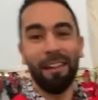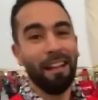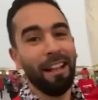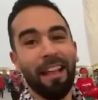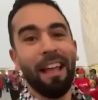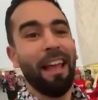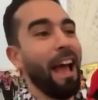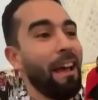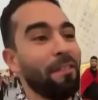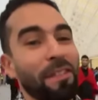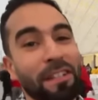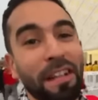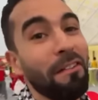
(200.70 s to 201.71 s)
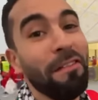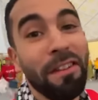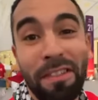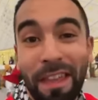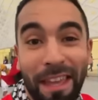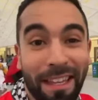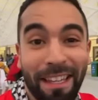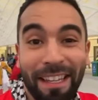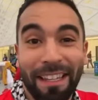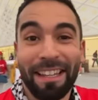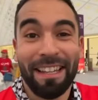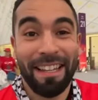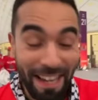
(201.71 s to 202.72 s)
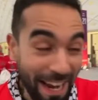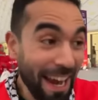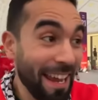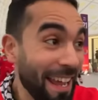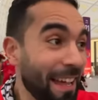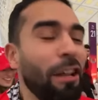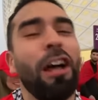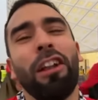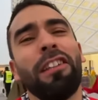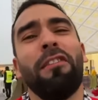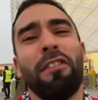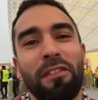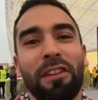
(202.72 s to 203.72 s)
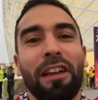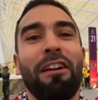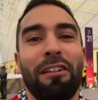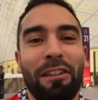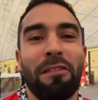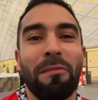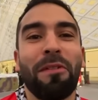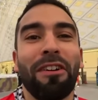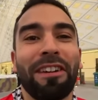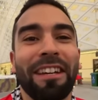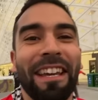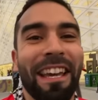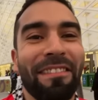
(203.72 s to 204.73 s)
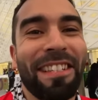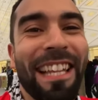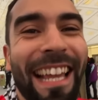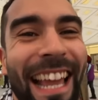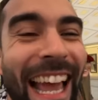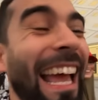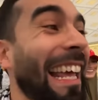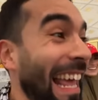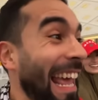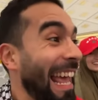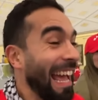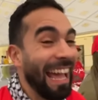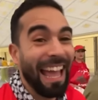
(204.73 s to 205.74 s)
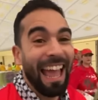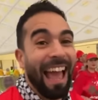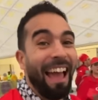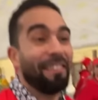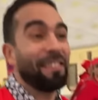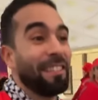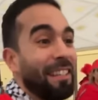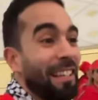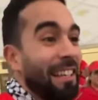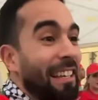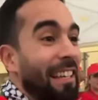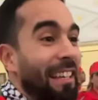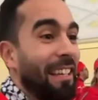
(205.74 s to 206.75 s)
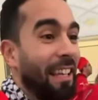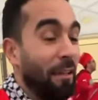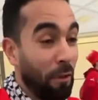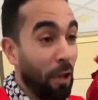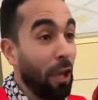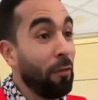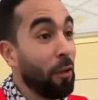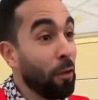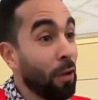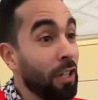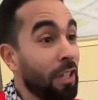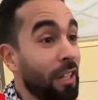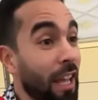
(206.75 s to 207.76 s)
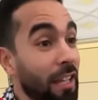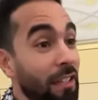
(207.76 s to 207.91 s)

you got the job? I've seen everything. Really? Yeah, yeah. No, not everything. Only the Moroccan. The Morocco videos. videos. That's the main one. Show us some drumming. Go on. If you want to I would